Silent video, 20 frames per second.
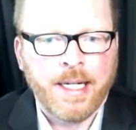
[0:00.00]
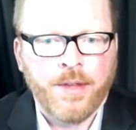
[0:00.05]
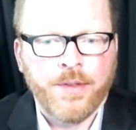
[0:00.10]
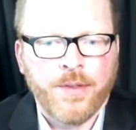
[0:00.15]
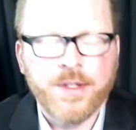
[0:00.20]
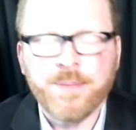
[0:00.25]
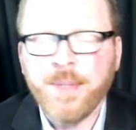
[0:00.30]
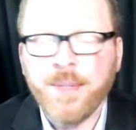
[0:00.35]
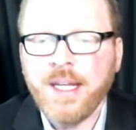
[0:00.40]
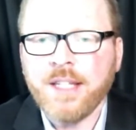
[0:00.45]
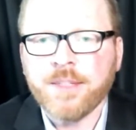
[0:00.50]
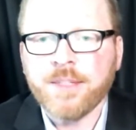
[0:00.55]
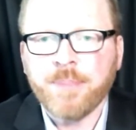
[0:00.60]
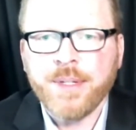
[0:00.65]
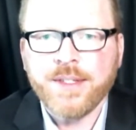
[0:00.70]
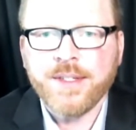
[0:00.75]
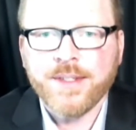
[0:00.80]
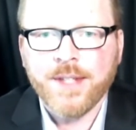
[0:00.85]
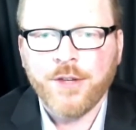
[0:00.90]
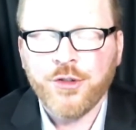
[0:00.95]
This means
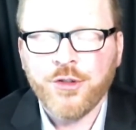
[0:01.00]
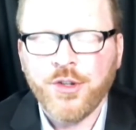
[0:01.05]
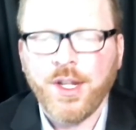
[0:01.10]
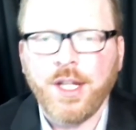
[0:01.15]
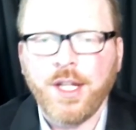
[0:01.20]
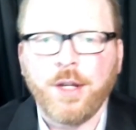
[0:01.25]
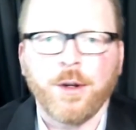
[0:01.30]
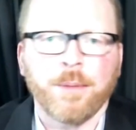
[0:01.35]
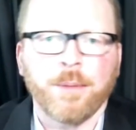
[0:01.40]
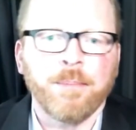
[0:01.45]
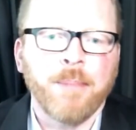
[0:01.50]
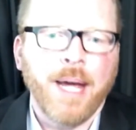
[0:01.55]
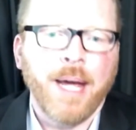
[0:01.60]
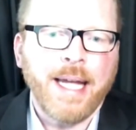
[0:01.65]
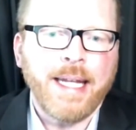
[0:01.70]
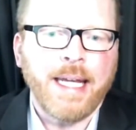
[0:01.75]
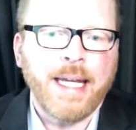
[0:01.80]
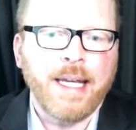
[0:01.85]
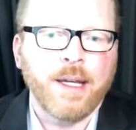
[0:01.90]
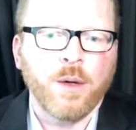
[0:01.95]
positioning your
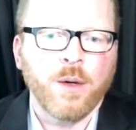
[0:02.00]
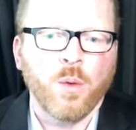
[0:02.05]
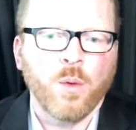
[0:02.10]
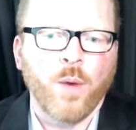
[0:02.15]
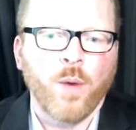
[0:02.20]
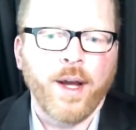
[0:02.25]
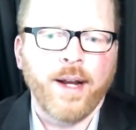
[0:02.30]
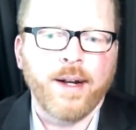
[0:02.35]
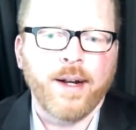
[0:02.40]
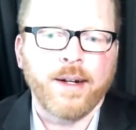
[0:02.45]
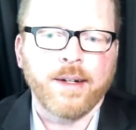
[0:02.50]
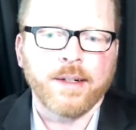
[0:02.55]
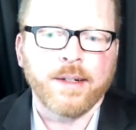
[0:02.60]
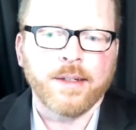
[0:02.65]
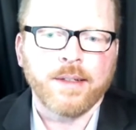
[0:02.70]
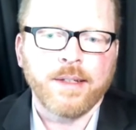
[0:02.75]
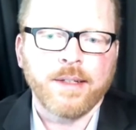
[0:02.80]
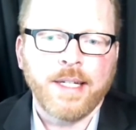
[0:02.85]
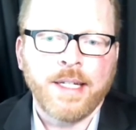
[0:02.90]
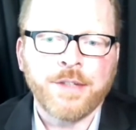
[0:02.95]
money
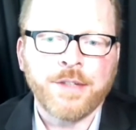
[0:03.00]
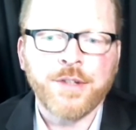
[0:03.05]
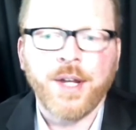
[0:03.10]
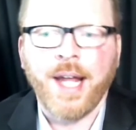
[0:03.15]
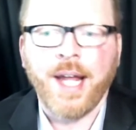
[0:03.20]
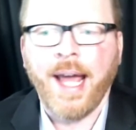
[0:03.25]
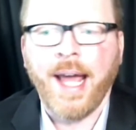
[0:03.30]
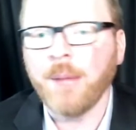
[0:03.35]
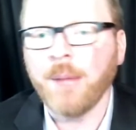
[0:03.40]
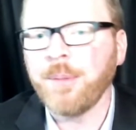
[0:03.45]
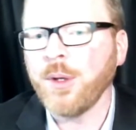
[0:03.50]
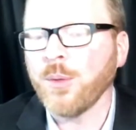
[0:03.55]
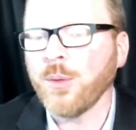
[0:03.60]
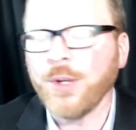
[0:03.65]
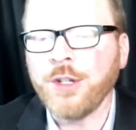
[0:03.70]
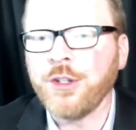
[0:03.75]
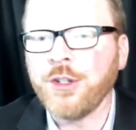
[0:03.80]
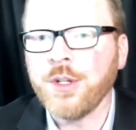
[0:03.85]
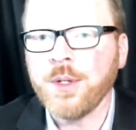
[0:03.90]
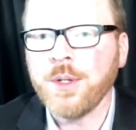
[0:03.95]
where it's going to help you
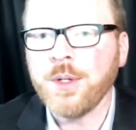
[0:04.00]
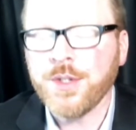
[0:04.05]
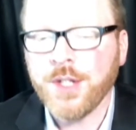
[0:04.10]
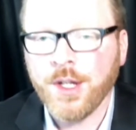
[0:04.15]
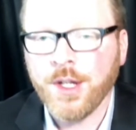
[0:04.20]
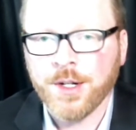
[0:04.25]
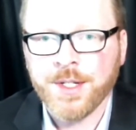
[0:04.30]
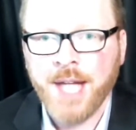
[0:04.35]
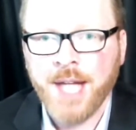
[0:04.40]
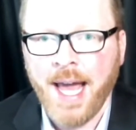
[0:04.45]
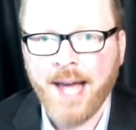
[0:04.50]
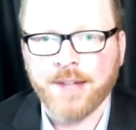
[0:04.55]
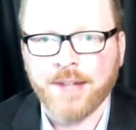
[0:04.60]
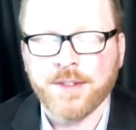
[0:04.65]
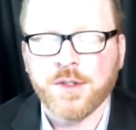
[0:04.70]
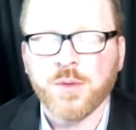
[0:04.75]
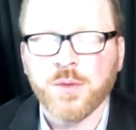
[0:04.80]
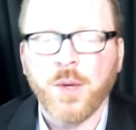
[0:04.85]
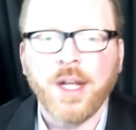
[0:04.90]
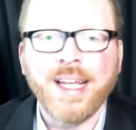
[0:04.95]
reduce your
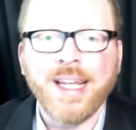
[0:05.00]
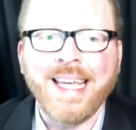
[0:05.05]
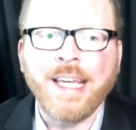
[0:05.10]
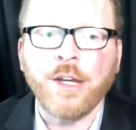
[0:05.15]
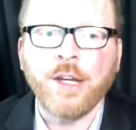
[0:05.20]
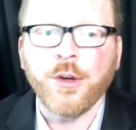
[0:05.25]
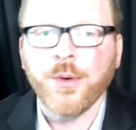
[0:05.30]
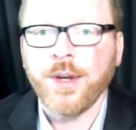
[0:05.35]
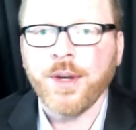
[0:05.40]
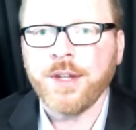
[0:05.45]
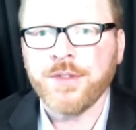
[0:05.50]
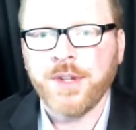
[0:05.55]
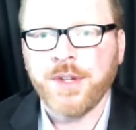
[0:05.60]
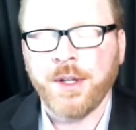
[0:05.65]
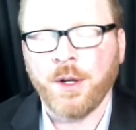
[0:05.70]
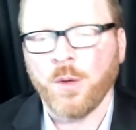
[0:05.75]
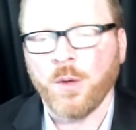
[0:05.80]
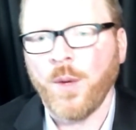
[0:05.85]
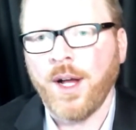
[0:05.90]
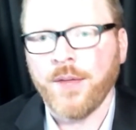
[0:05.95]
taxes while
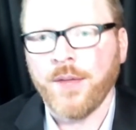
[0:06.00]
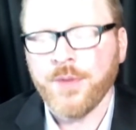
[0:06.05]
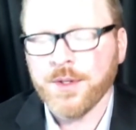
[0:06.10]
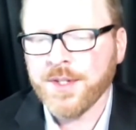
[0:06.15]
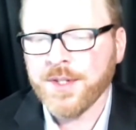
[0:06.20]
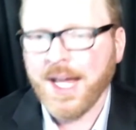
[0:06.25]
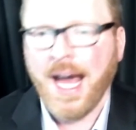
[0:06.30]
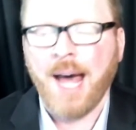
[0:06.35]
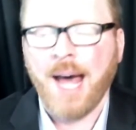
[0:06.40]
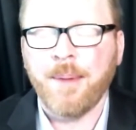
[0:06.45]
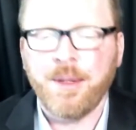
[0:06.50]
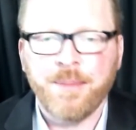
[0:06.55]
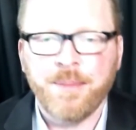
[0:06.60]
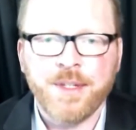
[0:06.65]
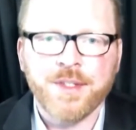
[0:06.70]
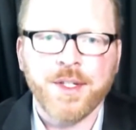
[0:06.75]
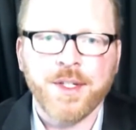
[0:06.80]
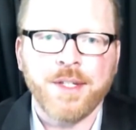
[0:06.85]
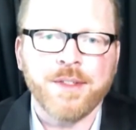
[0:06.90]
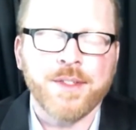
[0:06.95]
increasing your wealth. There's a common
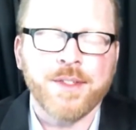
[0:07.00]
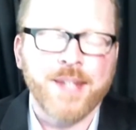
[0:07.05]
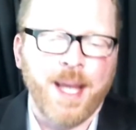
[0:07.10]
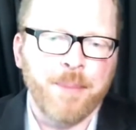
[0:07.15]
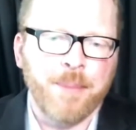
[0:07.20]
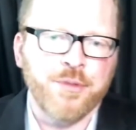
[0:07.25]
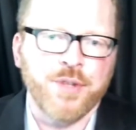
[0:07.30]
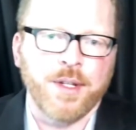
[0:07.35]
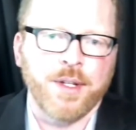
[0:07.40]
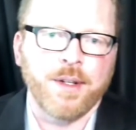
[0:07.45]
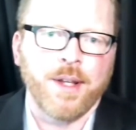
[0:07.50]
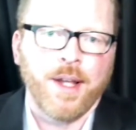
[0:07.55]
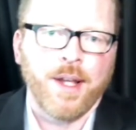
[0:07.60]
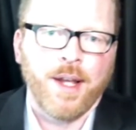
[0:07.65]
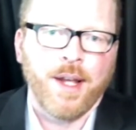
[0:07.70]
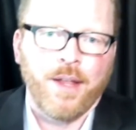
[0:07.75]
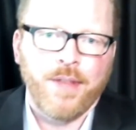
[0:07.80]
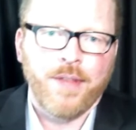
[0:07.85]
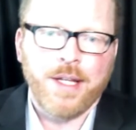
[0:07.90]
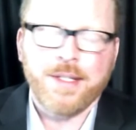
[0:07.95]
misconception
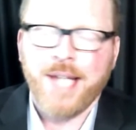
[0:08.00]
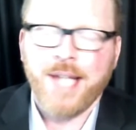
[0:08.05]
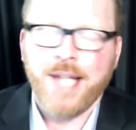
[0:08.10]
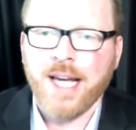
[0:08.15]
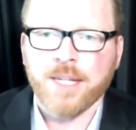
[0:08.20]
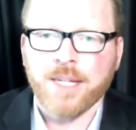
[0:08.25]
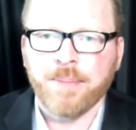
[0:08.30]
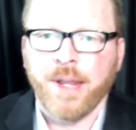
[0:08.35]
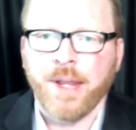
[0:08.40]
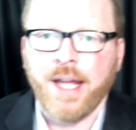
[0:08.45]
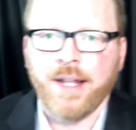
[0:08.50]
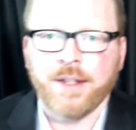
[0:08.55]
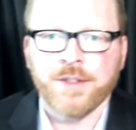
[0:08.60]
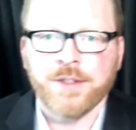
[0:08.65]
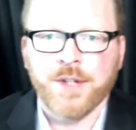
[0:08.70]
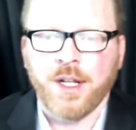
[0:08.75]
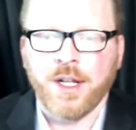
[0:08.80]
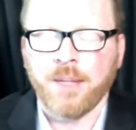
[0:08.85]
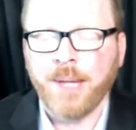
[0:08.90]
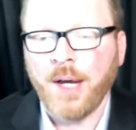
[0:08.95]
that tax planning
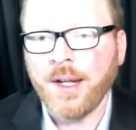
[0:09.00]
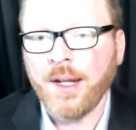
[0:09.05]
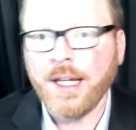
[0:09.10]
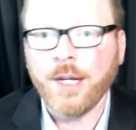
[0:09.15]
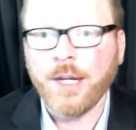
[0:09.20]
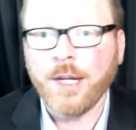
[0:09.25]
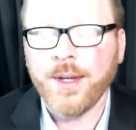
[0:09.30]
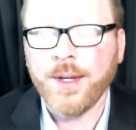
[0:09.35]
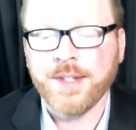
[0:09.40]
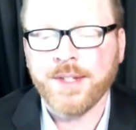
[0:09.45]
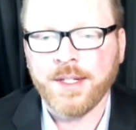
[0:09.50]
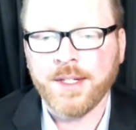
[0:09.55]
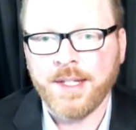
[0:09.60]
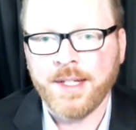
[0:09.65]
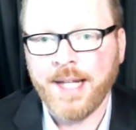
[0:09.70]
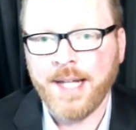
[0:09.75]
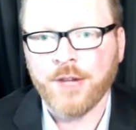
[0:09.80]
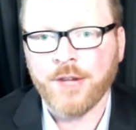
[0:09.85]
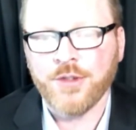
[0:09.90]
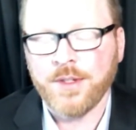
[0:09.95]
is all about increasing
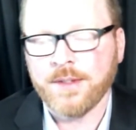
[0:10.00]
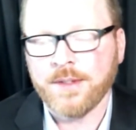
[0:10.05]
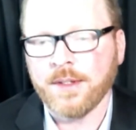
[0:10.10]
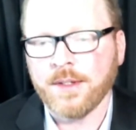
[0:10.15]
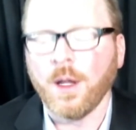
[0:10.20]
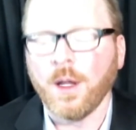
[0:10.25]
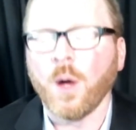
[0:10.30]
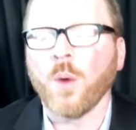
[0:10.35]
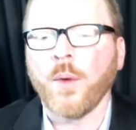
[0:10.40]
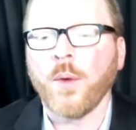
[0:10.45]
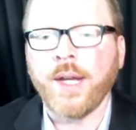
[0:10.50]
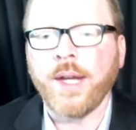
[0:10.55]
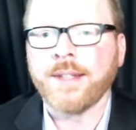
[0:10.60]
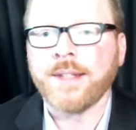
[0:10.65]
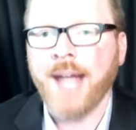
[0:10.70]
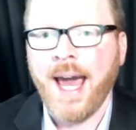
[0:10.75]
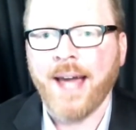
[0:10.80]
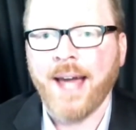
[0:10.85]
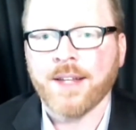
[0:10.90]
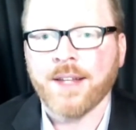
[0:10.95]
deductions and lowering
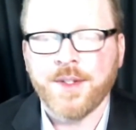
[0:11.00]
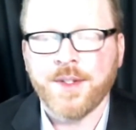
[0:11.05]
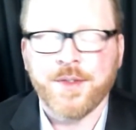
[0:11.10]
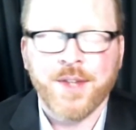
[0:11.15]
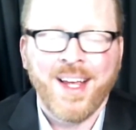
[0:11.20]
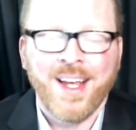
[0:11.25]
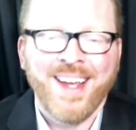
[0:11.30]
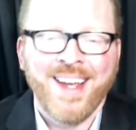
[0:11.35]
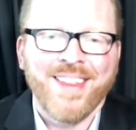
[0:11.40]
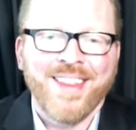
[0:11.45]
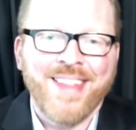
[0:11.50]
taxes.